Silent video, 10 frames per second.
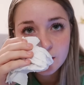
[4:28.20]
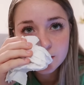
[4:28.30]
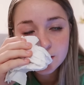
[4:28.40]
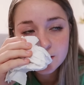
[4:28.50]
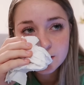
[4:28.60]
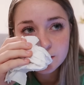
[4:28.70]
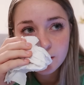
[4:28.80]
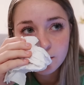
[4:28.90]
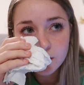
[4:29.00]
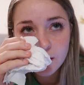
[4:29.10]
I don't think it's gonna
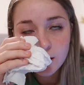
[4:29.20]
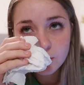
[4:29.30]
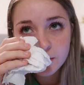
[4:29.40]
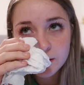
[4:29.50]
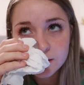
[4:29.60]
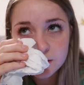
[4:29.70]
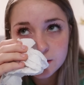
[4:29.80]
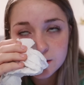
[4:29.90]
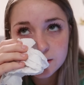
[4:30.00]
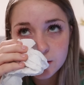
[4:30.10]
like really help. I think it's
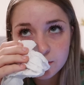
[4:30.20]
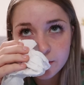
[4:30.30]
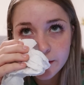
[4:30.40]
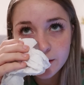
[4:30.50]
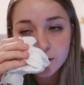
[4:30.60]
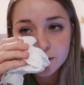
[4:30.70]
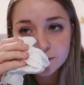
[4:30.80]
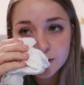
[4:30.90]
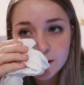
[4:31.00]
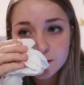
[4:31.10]
gonna still freaking hurt
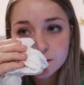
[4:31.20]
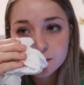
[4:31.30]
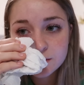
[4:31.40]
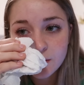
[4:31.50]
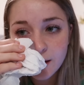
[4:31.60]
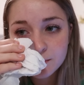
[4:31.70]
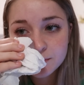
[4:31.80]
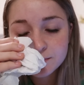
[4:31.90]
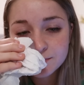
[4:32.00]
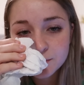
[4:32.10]
like crap.
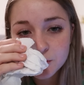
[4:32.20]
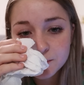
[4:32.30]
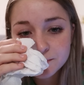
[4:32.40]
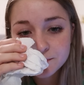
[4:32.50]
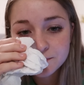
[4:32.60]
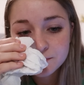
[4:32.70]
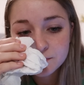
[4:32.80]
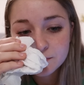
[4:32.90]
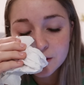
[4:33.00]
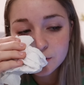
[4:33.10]
So
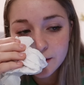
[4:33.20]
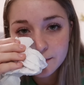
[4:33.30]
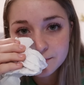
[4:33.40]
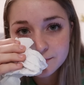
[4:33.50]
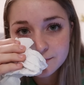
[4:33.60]
that's great.